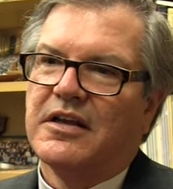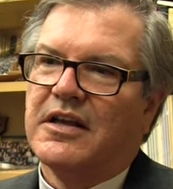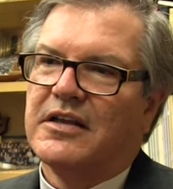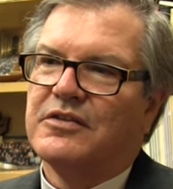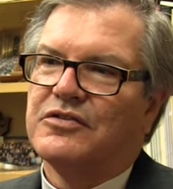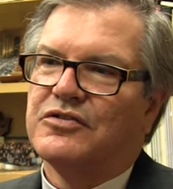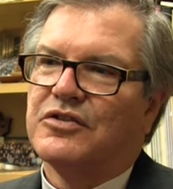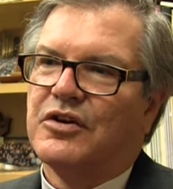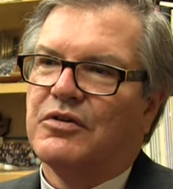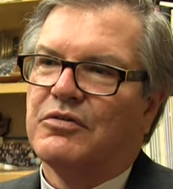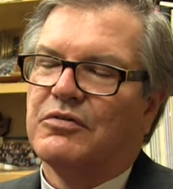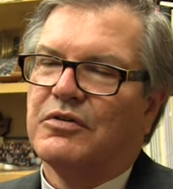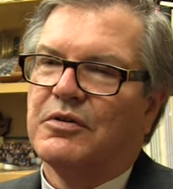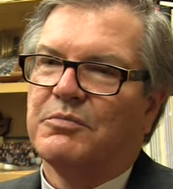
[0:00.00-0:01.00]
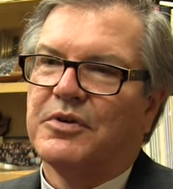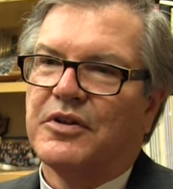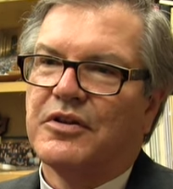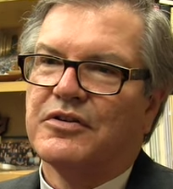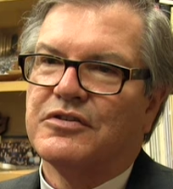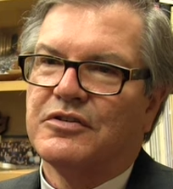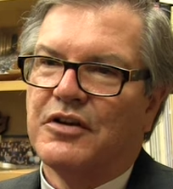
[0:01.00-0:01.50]
and so, but
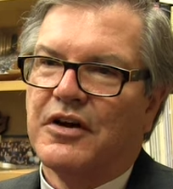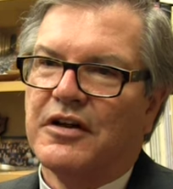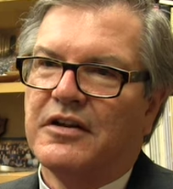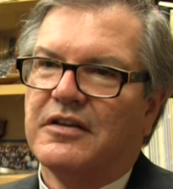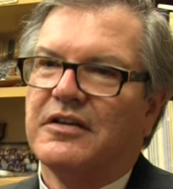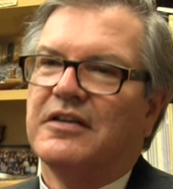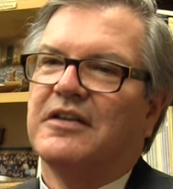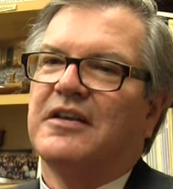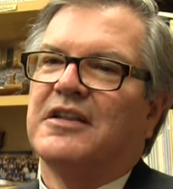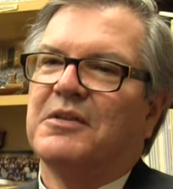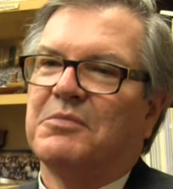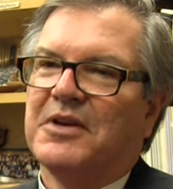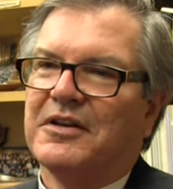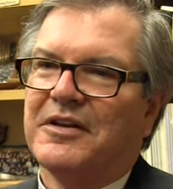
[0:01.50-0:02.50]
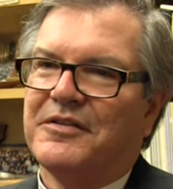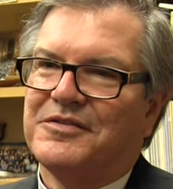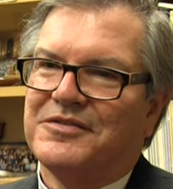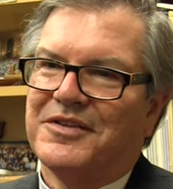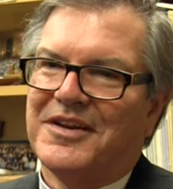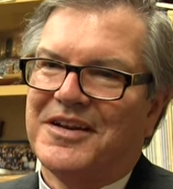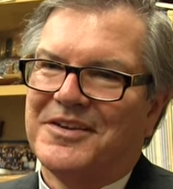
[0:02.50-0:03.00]
there is none in the middle of the
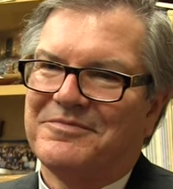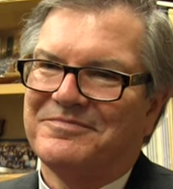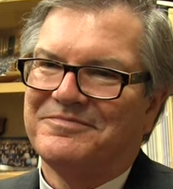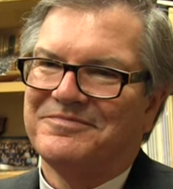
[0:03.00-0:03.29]
city.